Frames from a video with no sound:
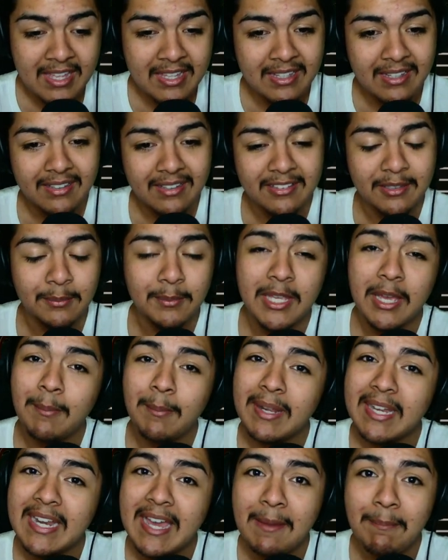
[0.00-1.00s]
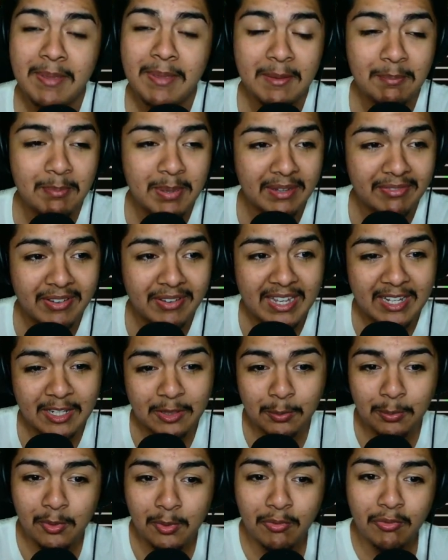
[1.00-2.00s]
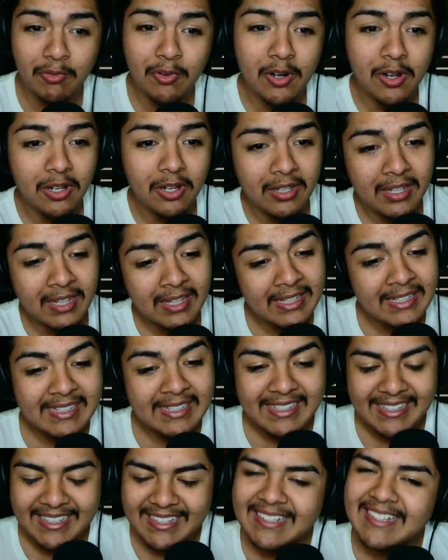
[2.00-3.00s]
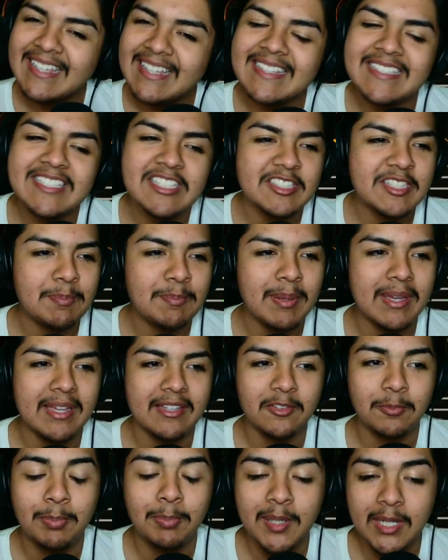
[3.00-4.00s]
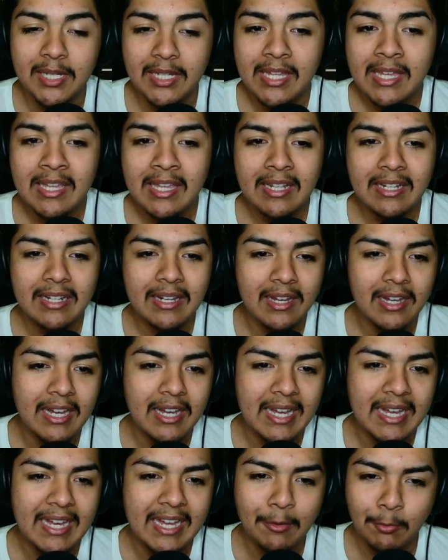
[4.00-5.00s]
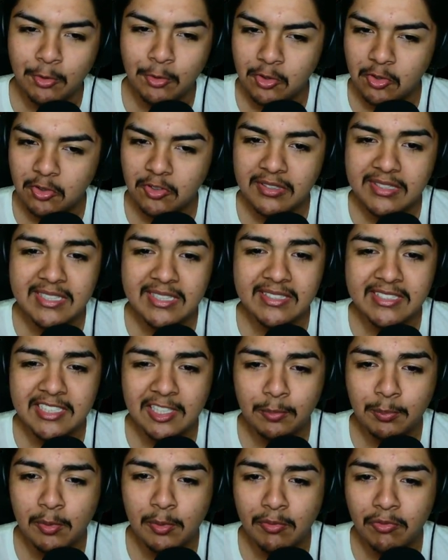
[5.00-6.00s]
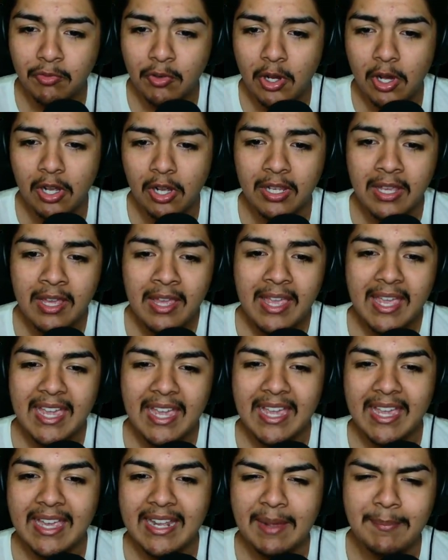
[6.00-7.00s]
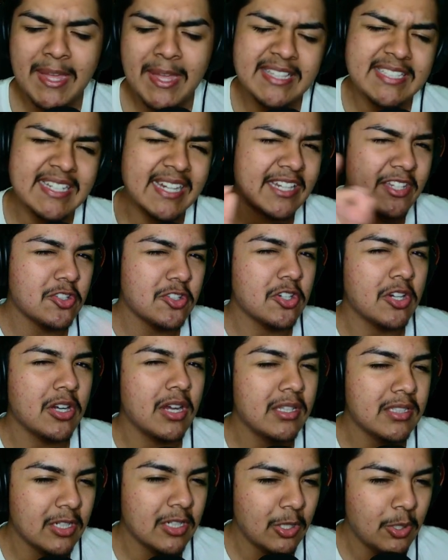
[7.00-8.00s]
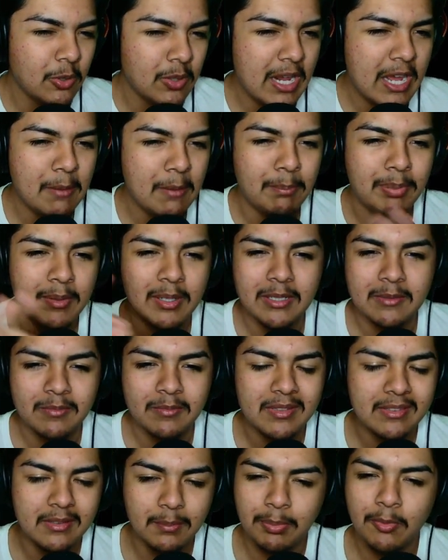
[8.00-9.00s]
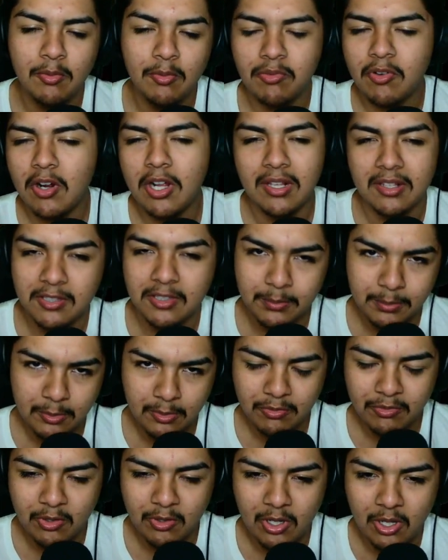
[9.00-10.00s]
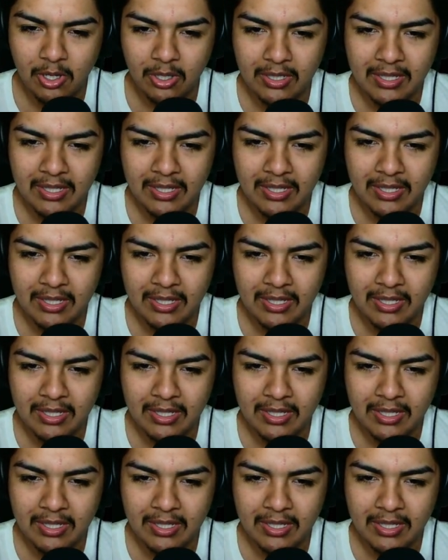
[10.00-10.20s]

Some of y'all may not be a big fan of the Bullfrog. It just depends. But I was using TNT's Bullfrog, and I'm not entirely sure on the loadout, but the Bullfrog is the Bullfrog.